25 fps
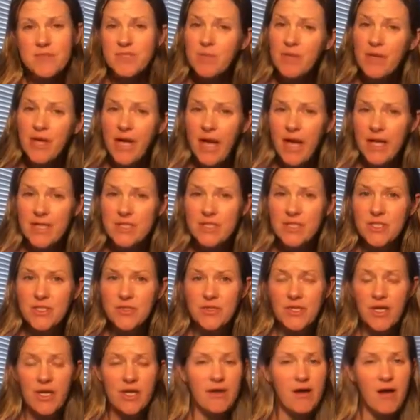So I'm going to ask
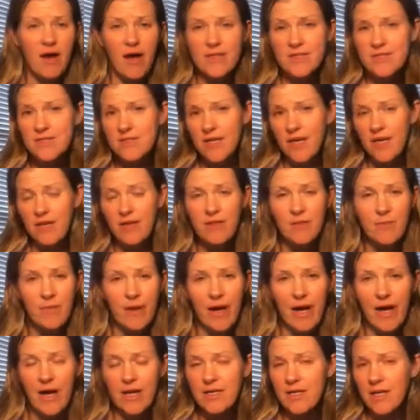you to not stand in the
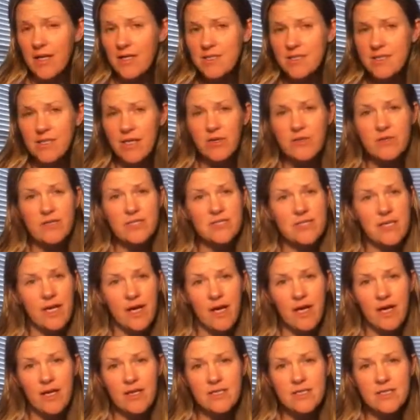back, not stand on the
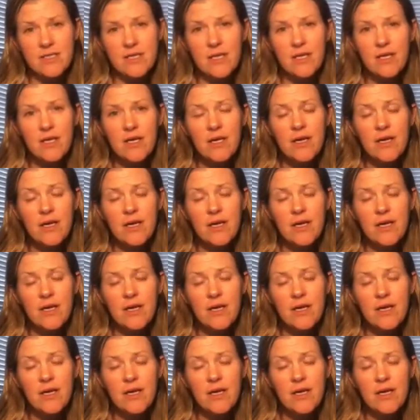sides,